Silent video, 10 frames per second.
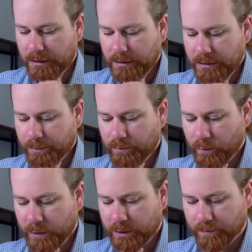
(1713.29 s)

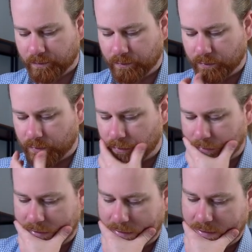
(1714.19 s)
Well,
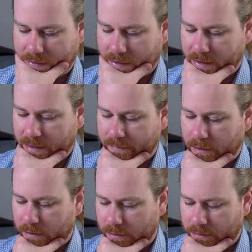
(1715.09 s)
it is going to give
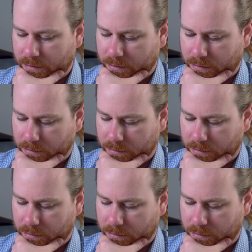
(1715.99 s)
us